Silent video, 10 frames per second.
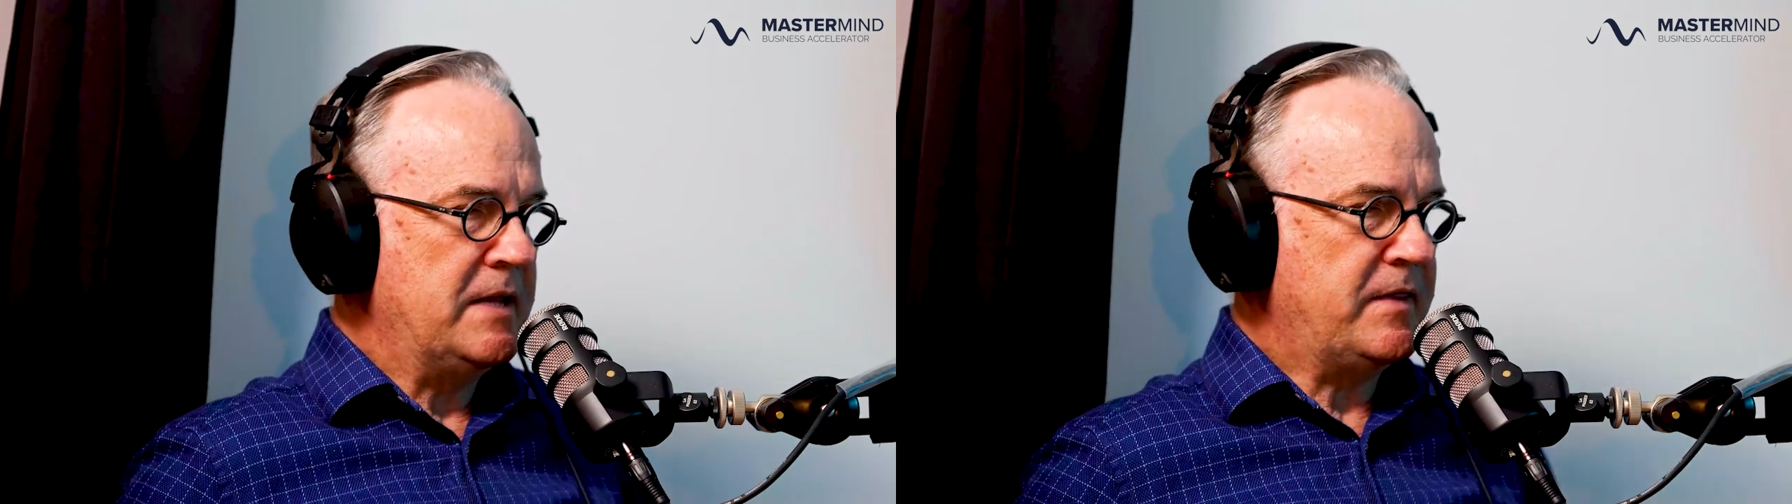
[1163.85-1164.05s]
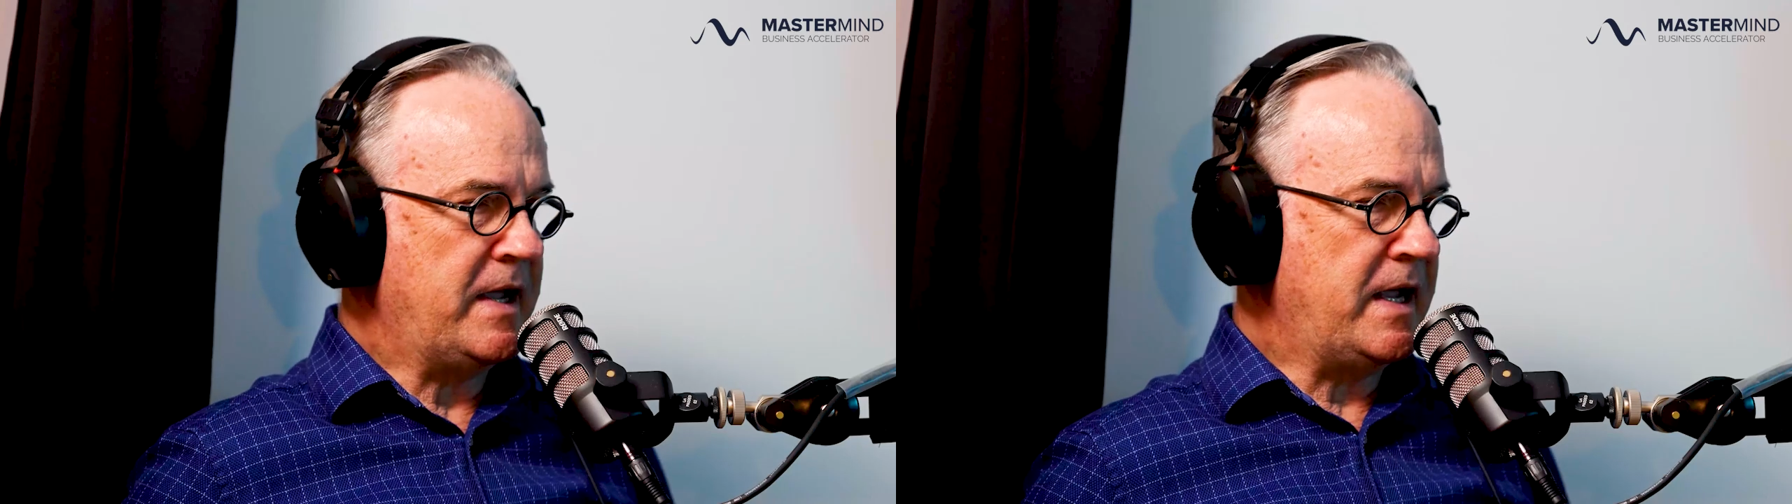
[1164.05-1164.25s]

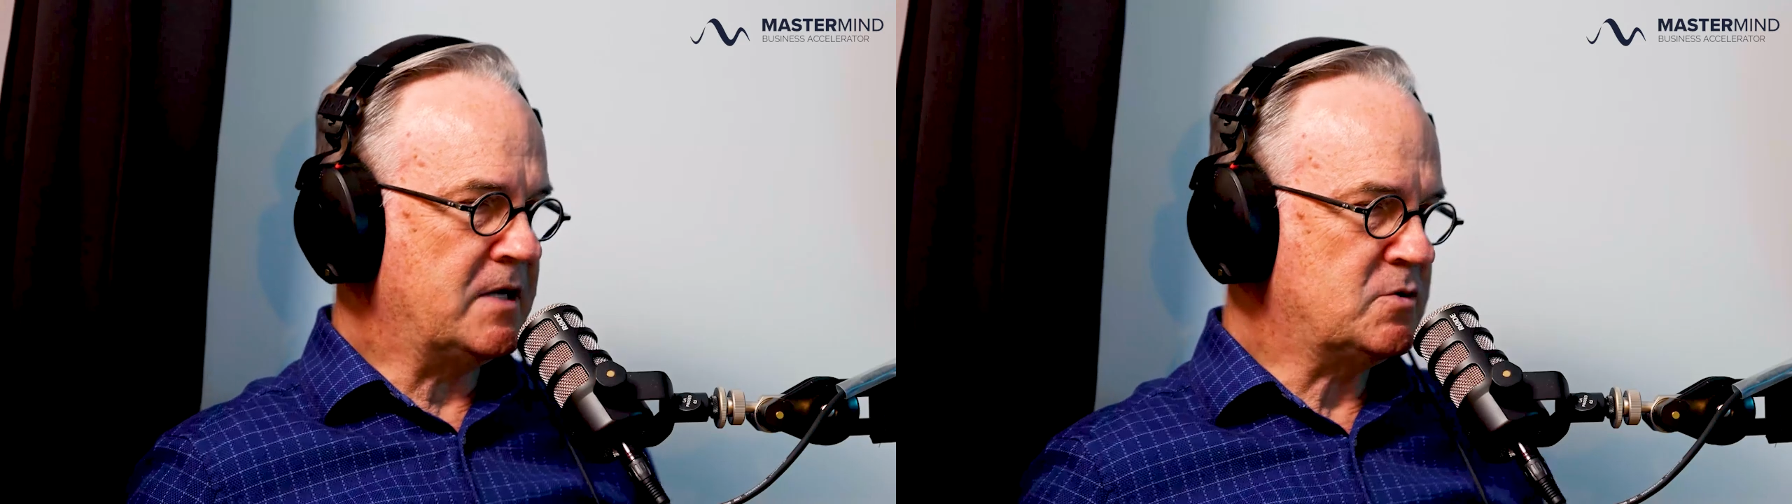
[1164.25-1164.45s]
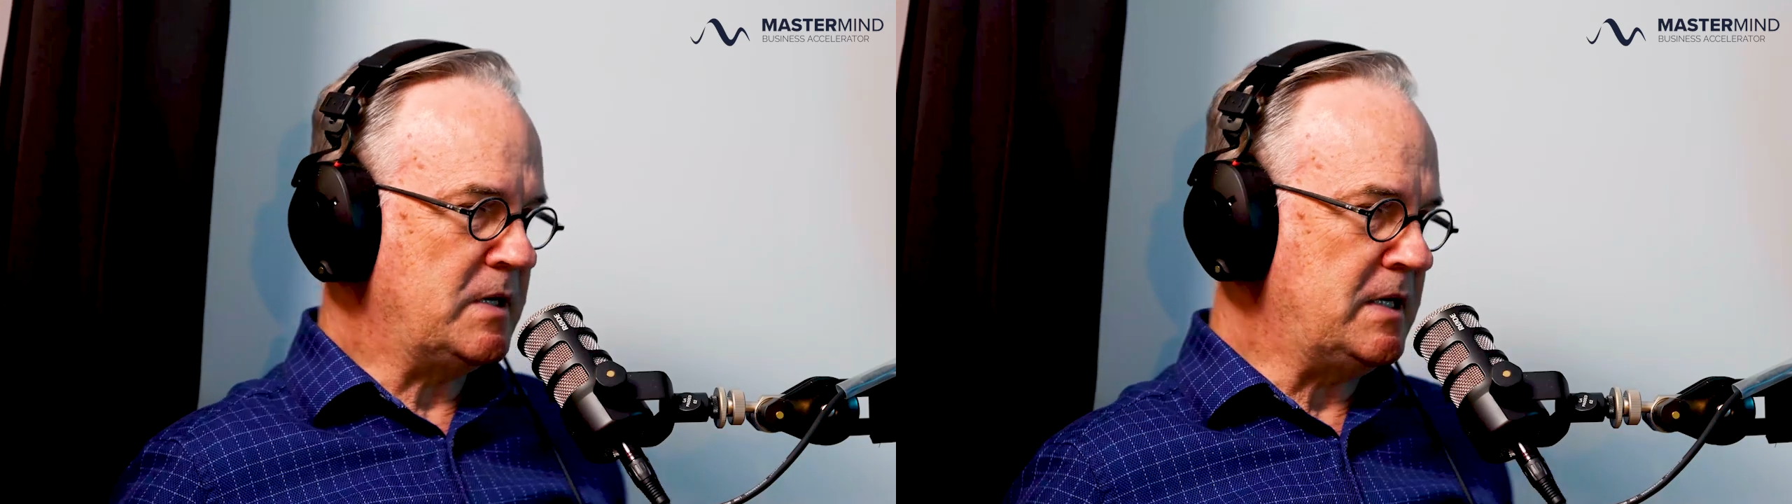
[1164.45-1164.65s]
they
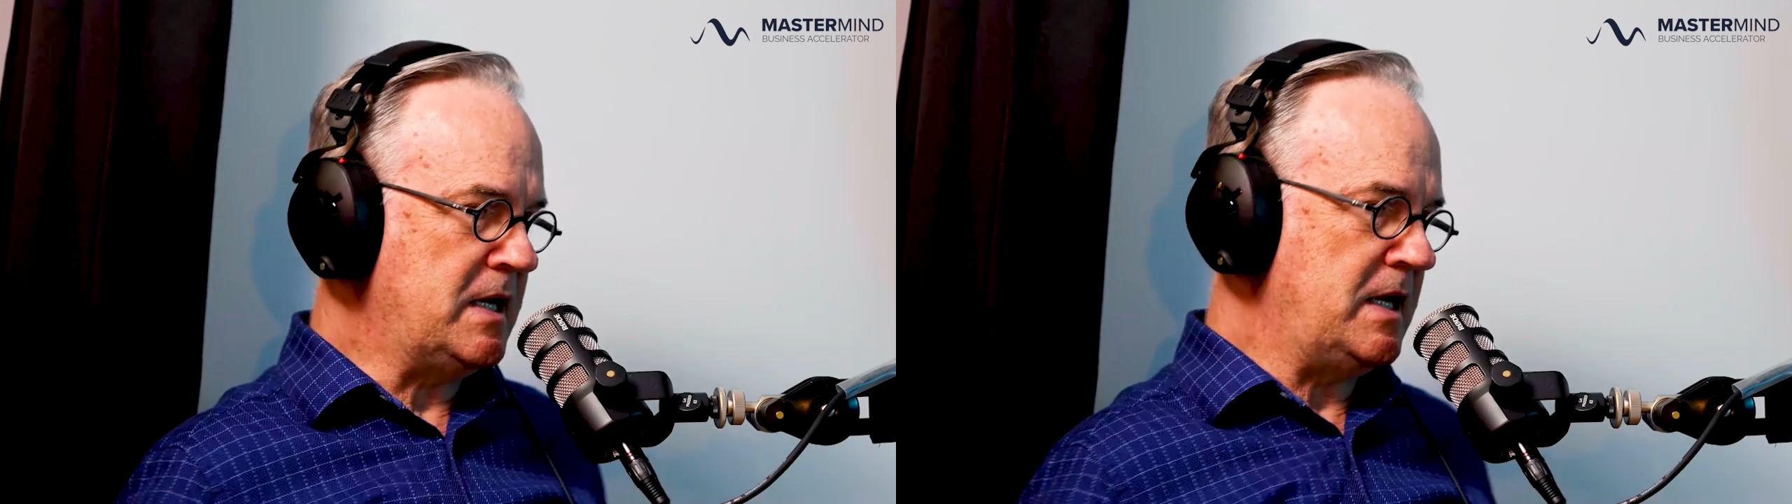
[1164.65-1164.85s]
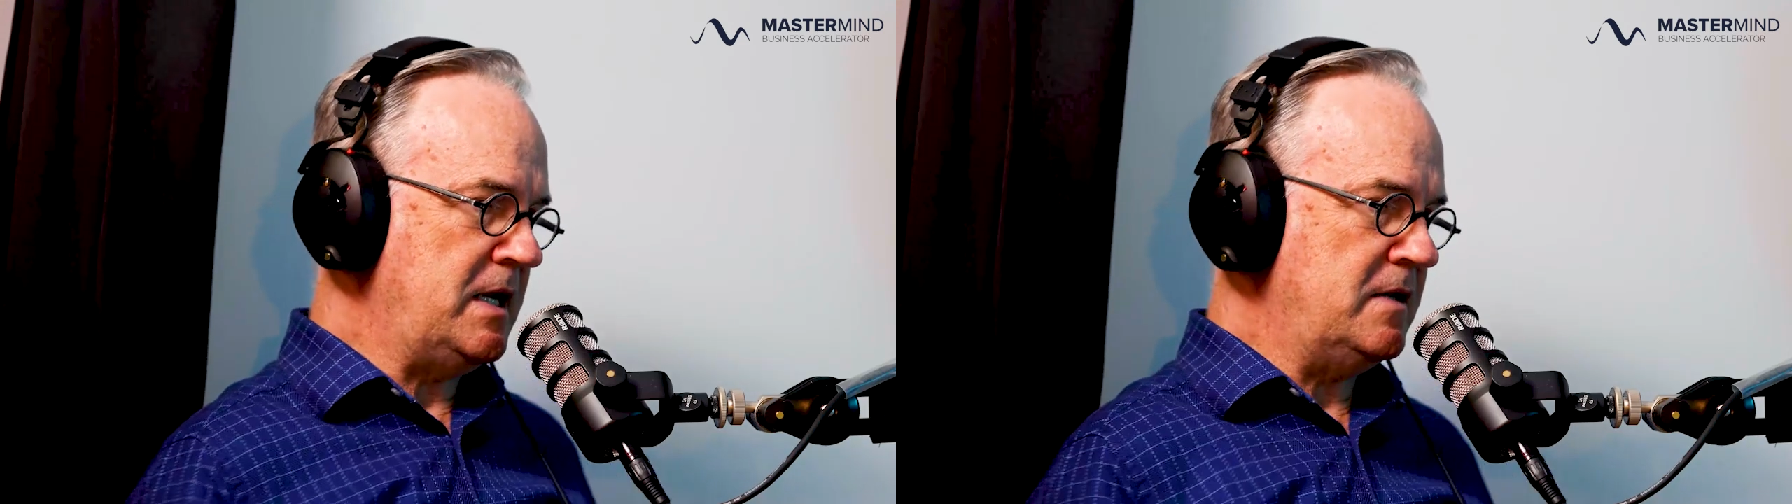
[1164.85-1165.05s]
actually
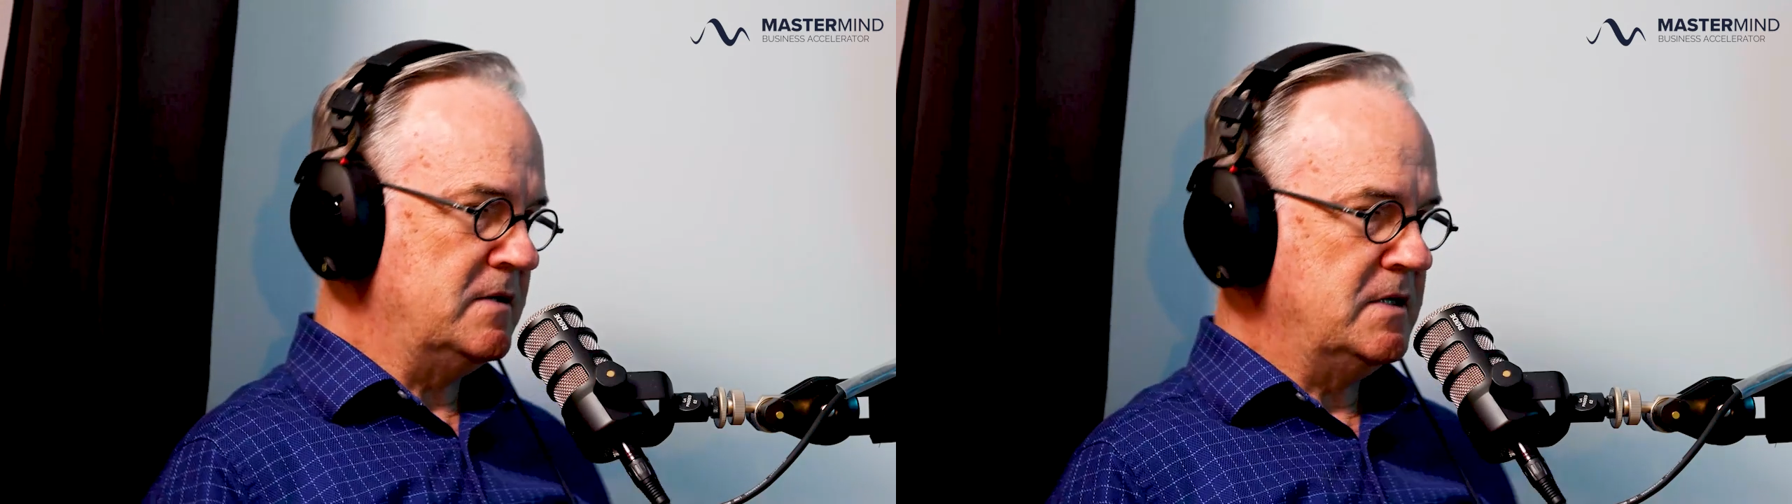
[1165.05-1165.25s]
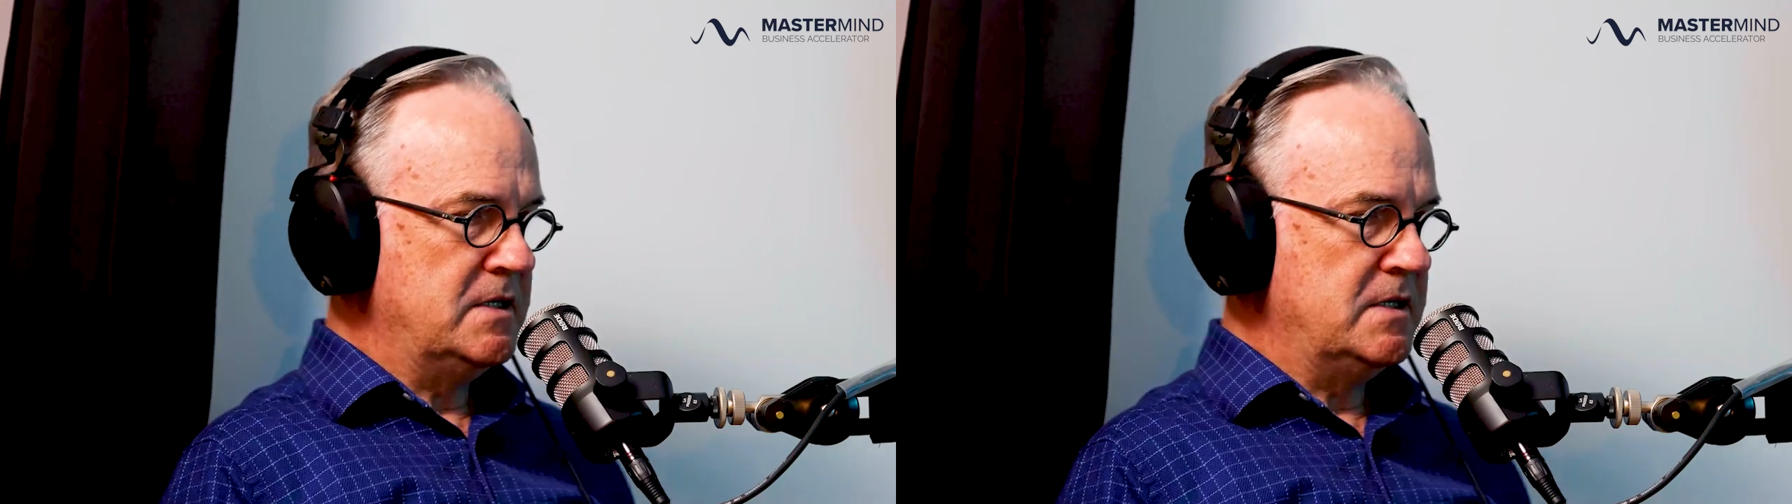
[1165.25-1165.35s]
need